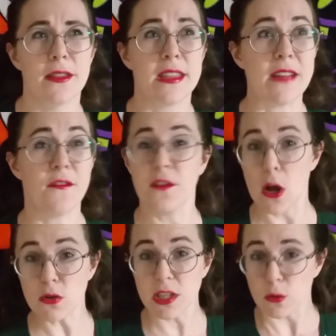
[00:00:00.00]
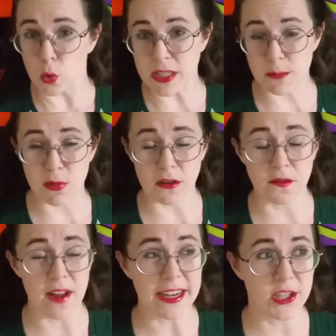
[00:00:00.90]
The float was
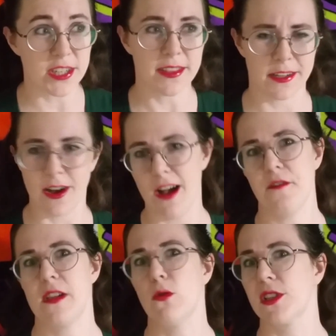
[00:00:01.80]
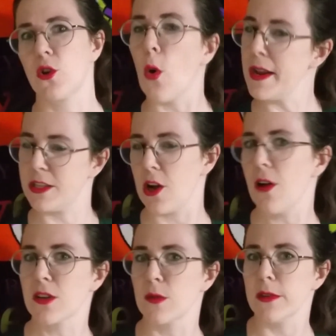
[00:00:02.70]
perfection, the coffee was quite
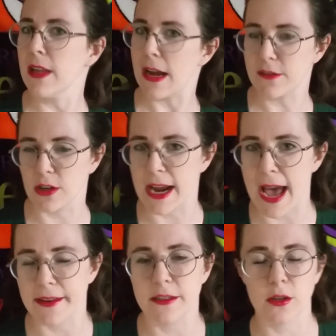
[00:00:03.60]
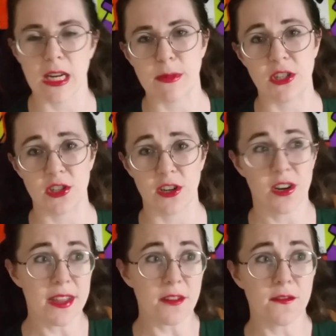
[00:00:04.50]
tolerable after I added cream and sugar,
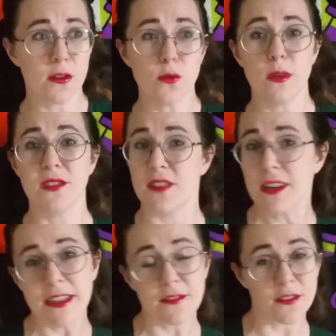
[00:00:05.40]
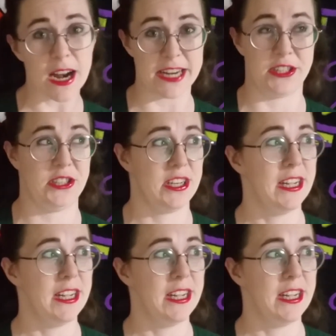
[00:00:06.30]
and the fruit was very fresh.